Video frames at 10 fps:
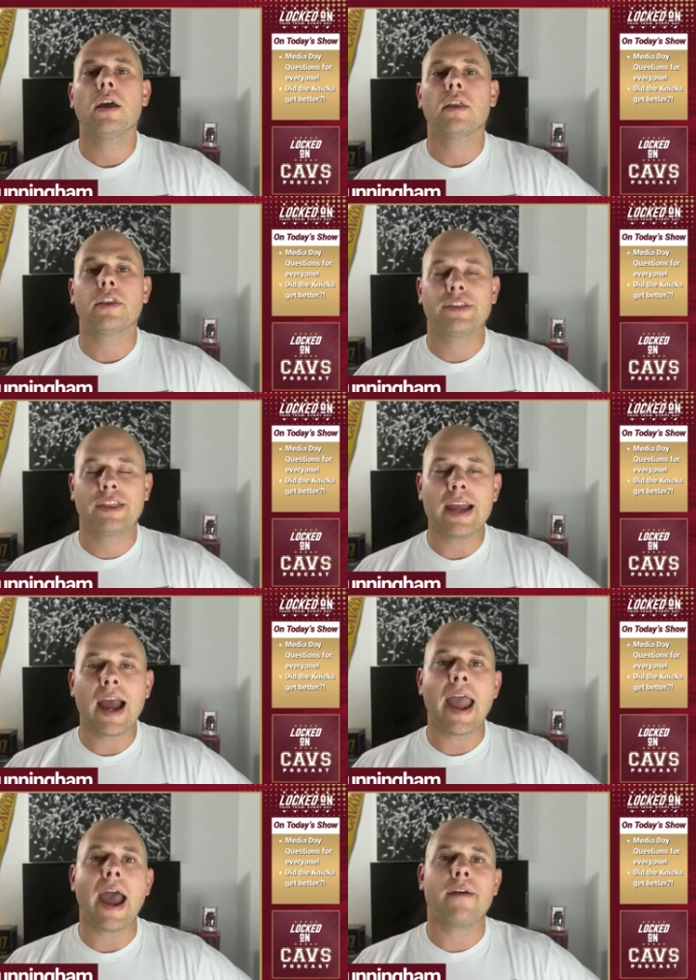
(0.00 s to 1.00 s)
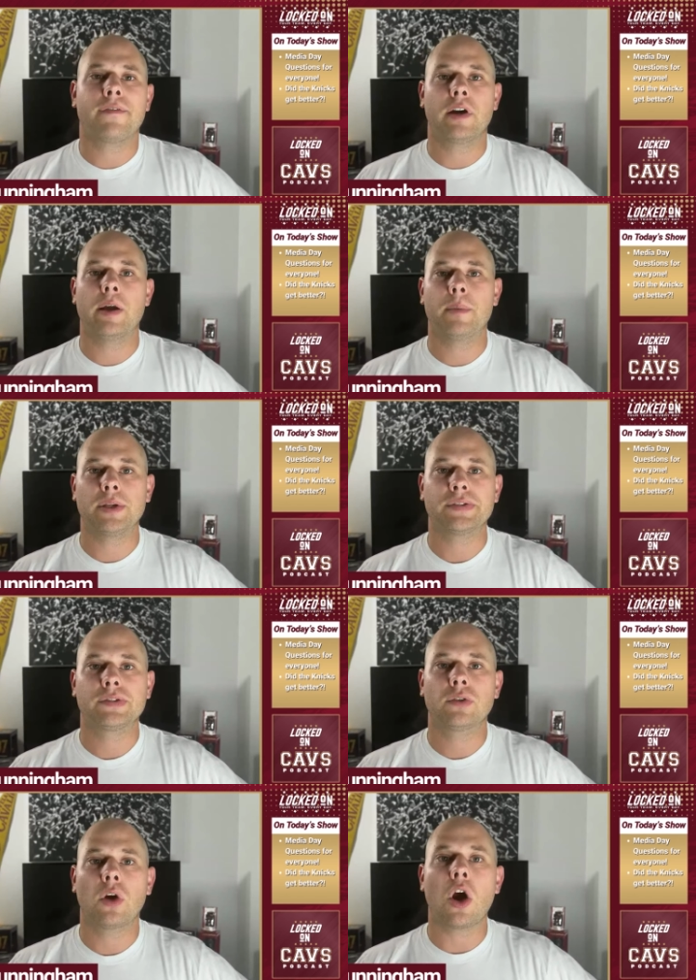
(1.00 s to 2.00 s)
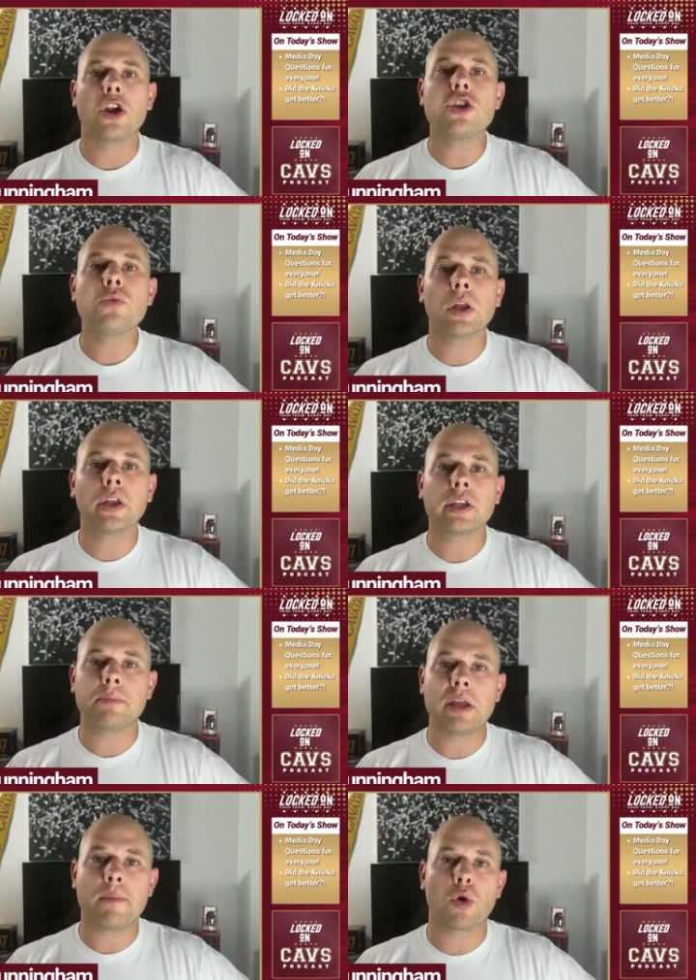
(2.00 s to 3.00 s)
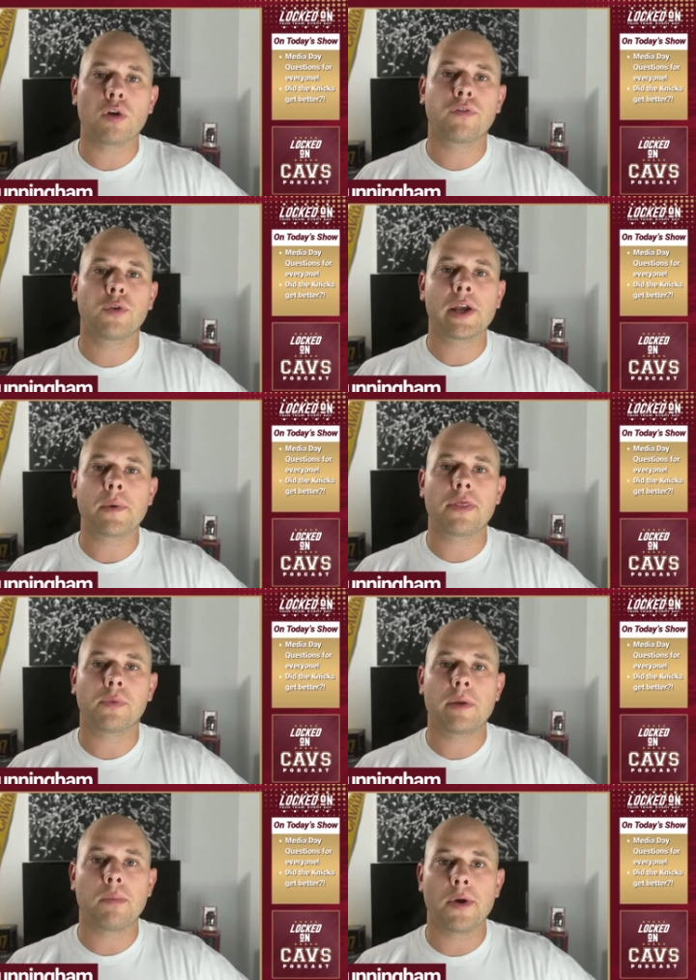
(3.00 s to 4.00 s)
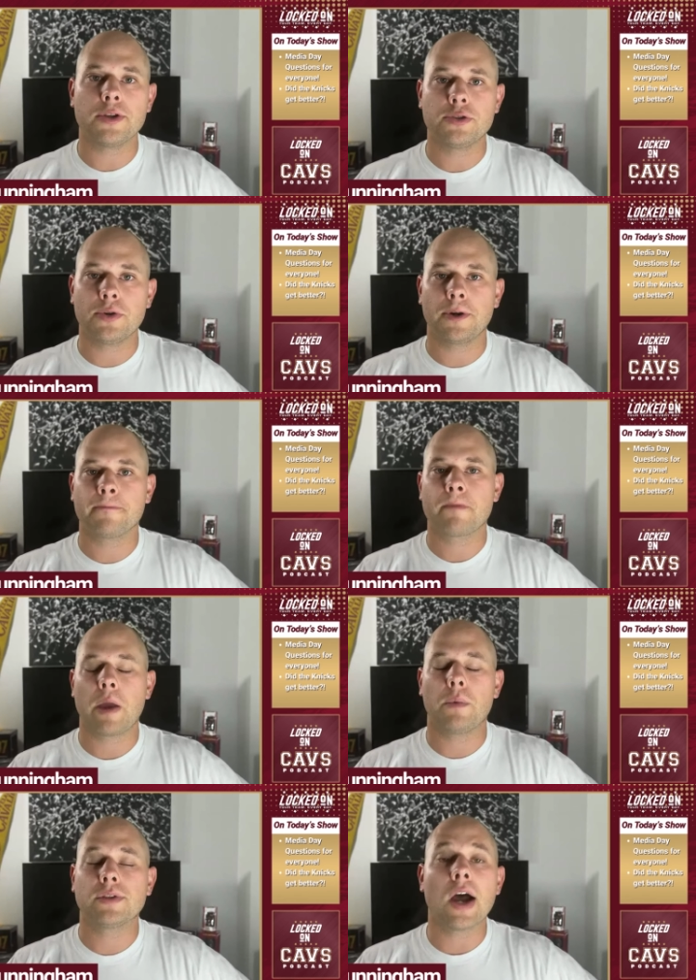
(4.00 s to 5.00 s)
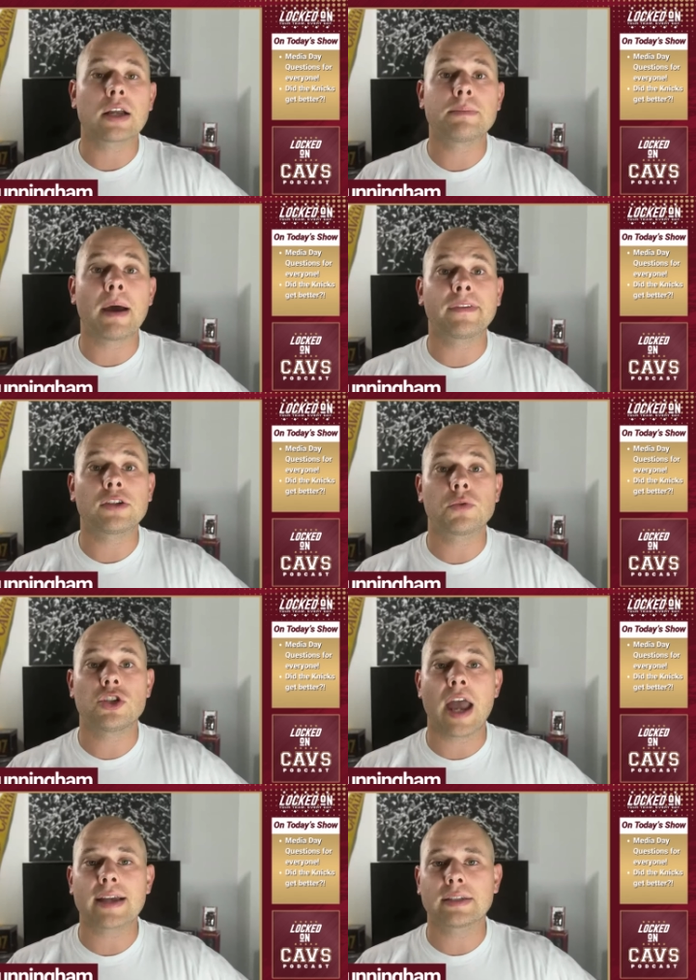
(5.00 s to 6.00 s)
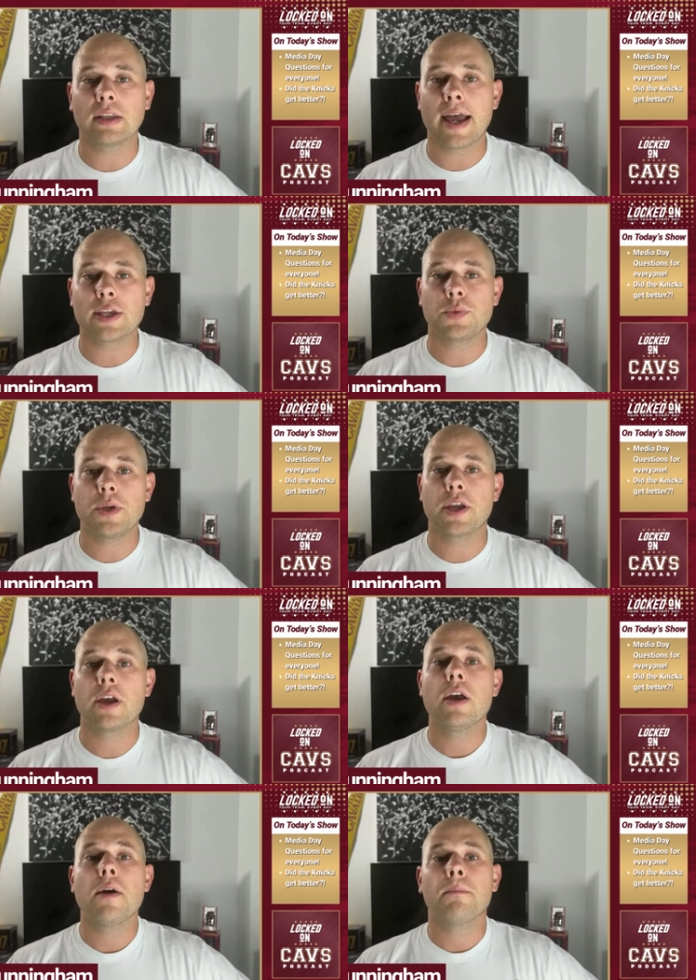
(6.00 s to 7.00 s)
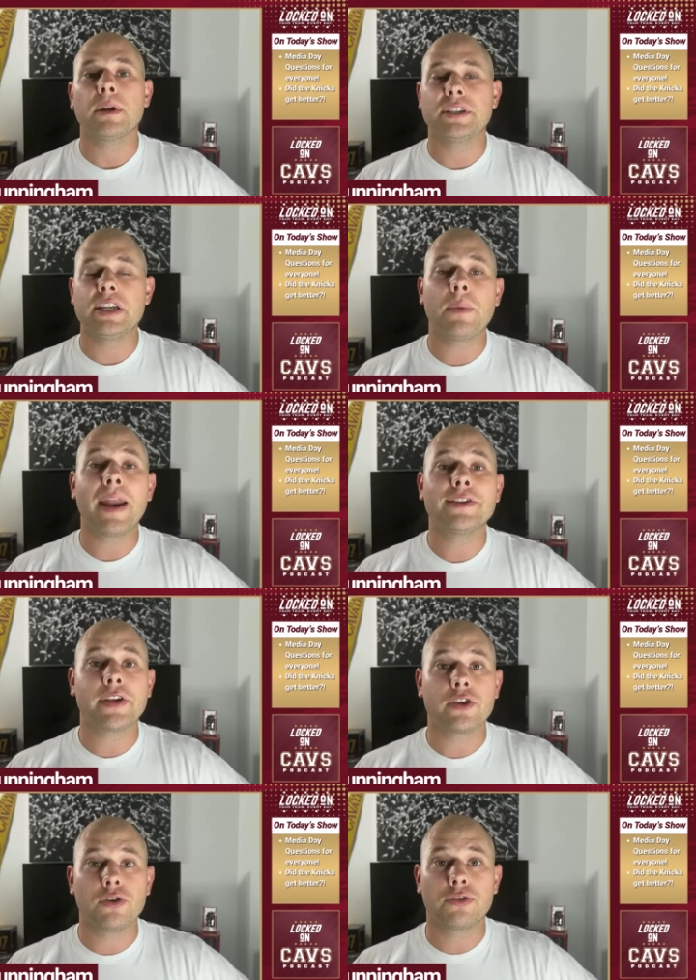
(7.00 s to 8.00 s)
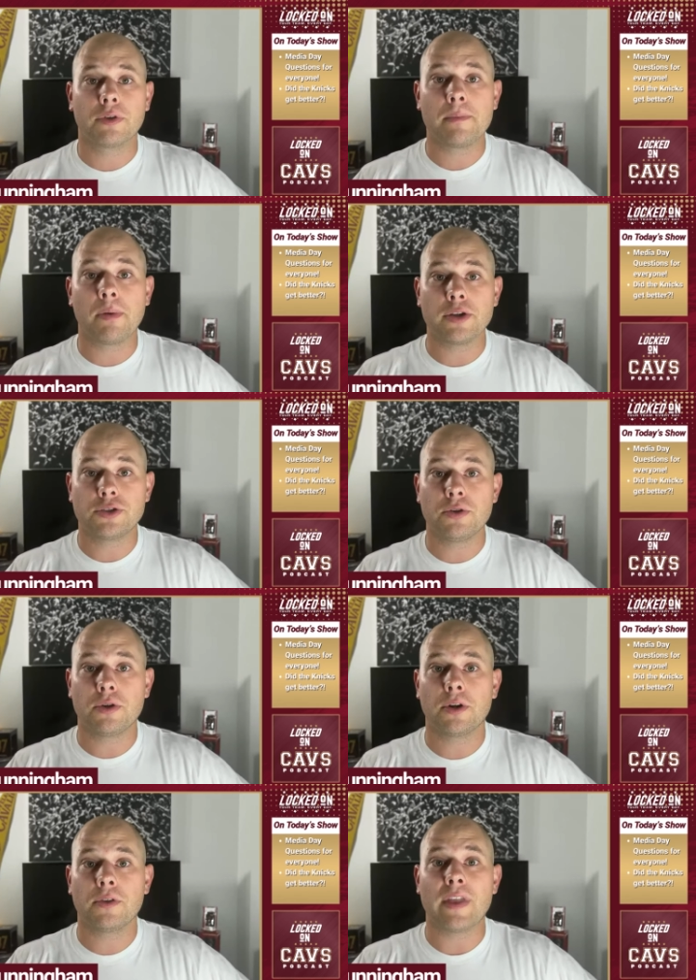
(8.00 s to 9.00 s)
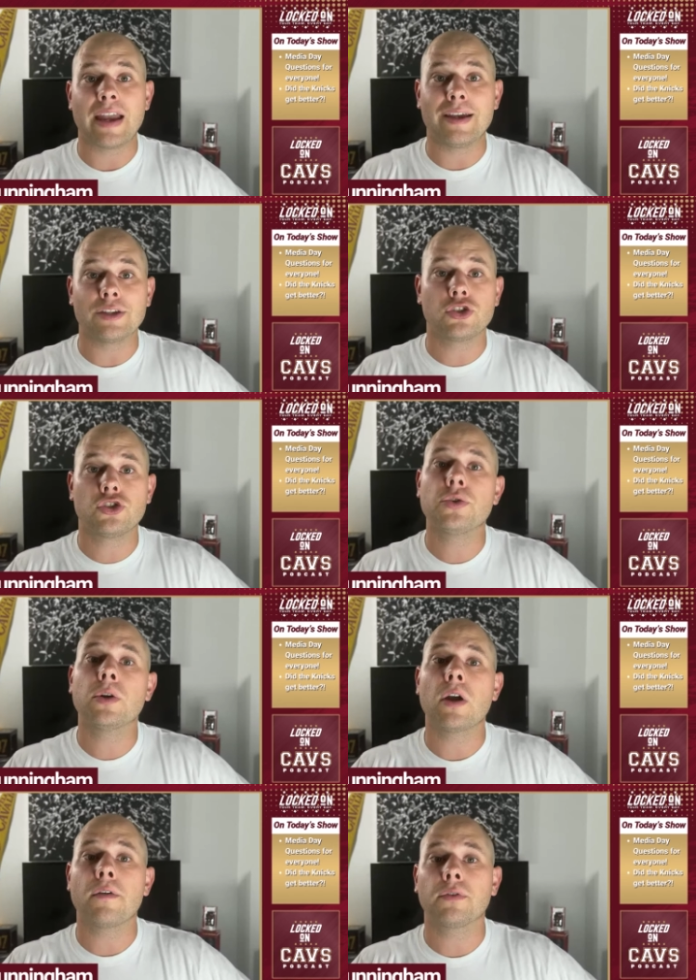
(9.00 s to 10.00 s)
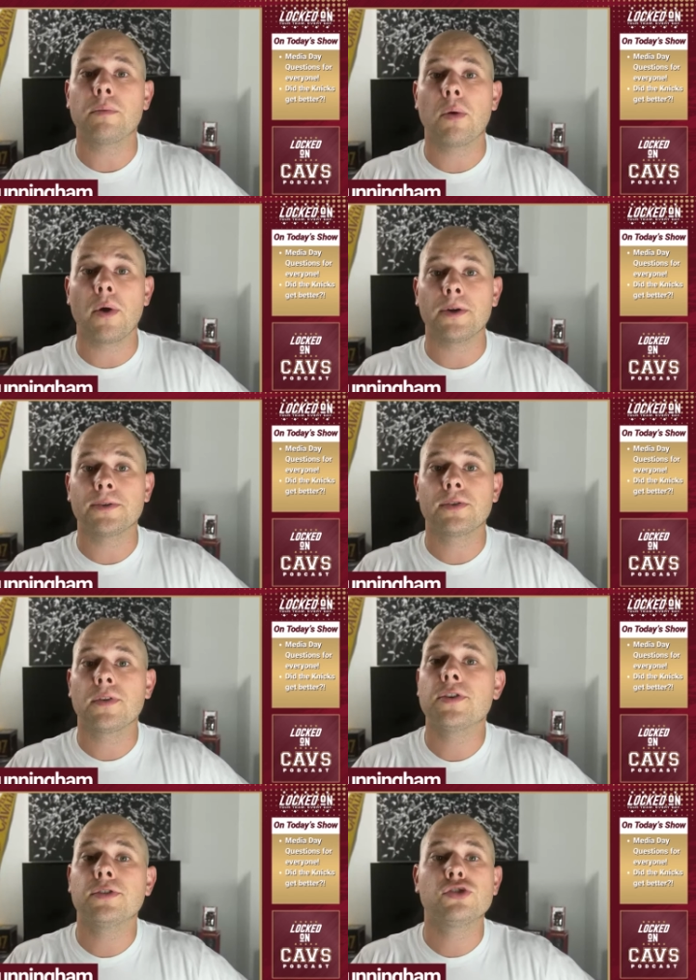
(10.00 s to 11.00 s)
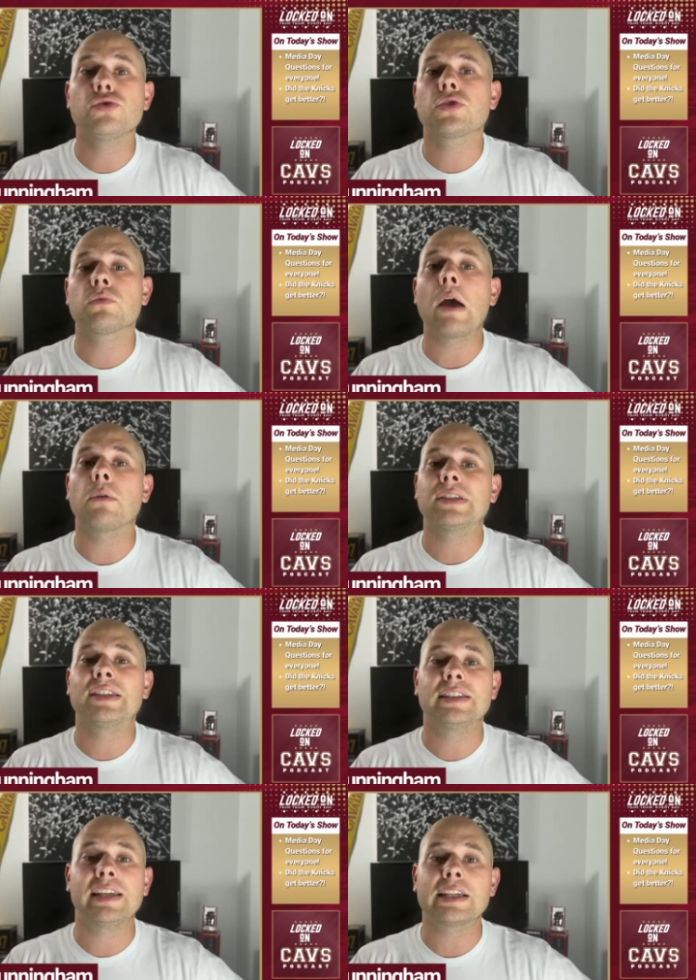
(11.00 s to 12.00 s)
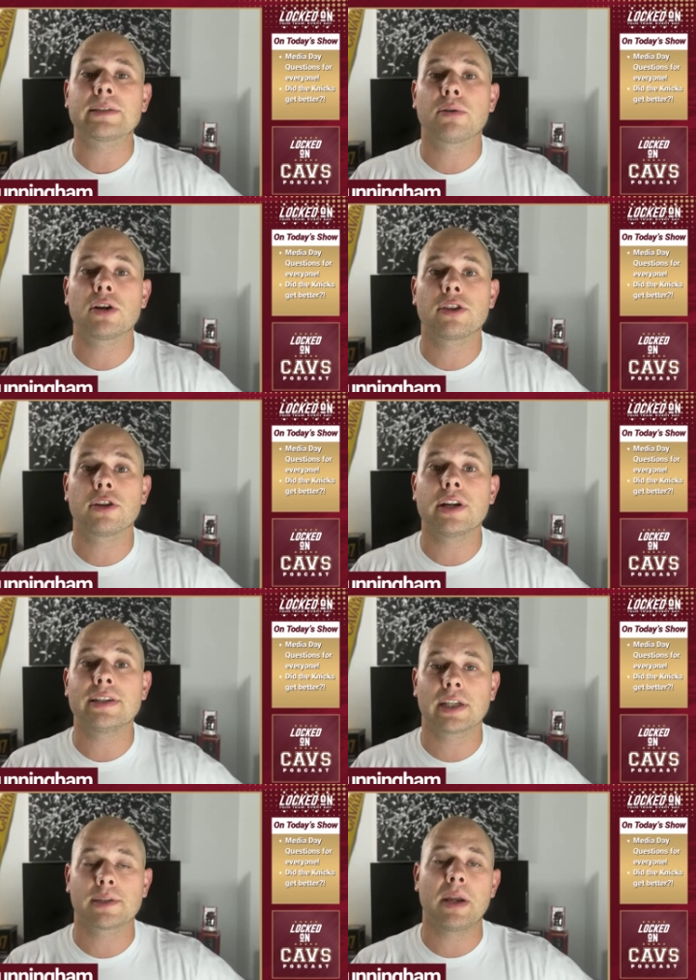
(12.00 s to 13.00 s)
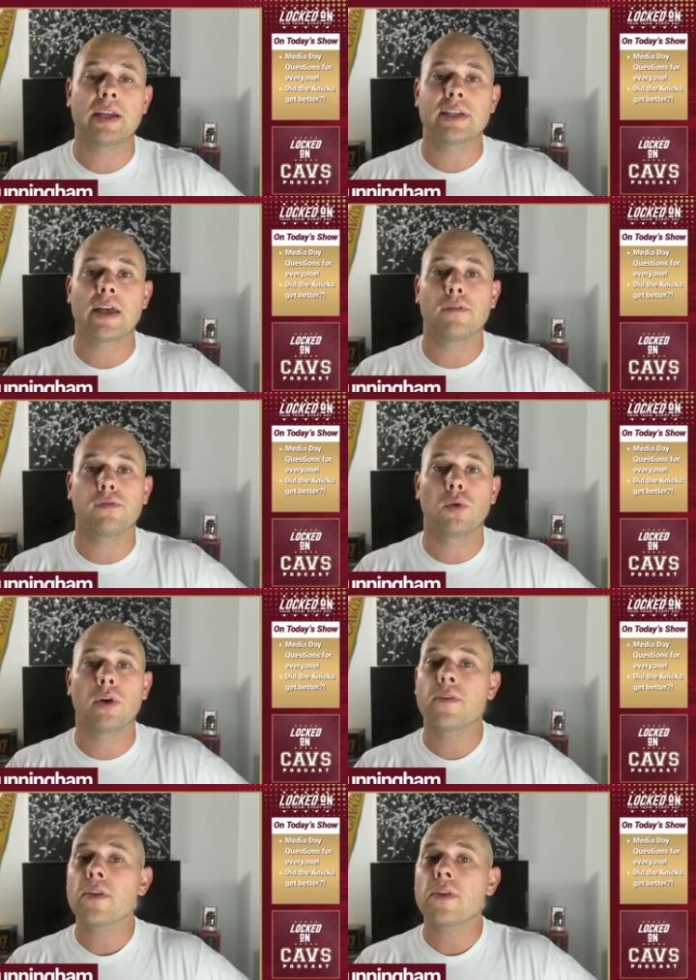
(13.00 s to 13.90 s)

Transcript: The thing I have for him is are you willing to be a more frequent three point shooter? And we talked about this with Jackson last week, but Dean Wade is a good three point shooter that doesn't shoot enough three pointers. He shoots around six per 36 minutes on the floor.